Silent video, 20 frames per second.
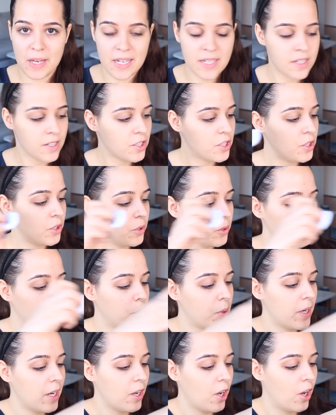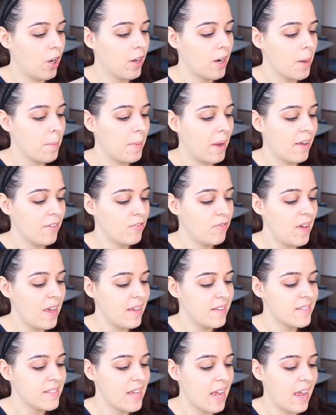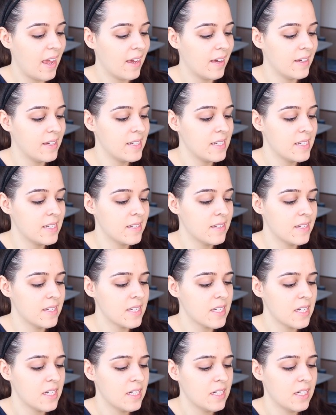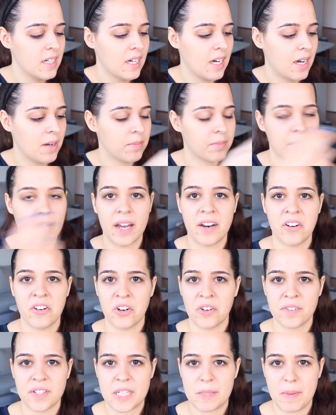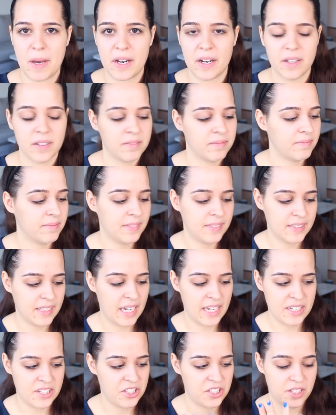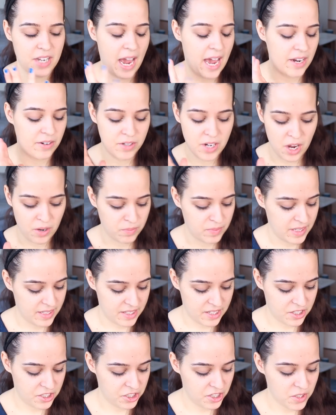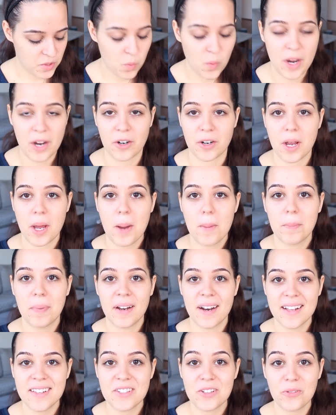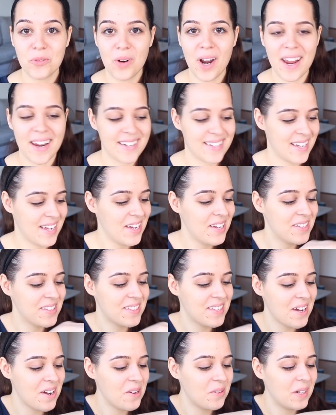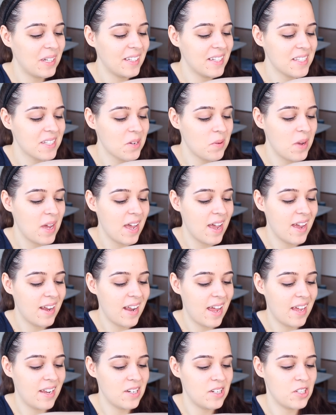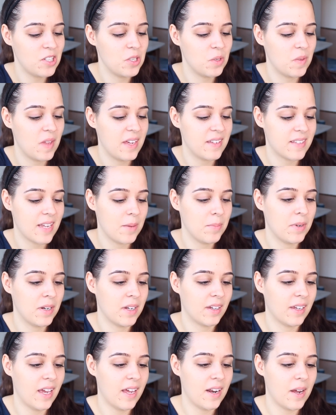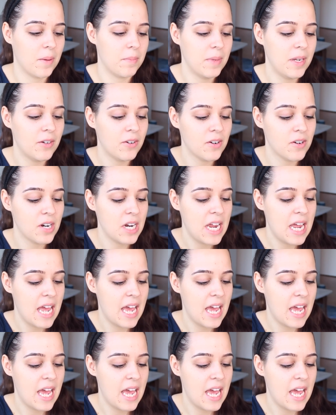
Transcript: bit to put it on my face, and I'm kind of nervous about it. It's, I don't know, this is just weird, but it's great. So let's go ahead and do this. I'm gonna get a mirror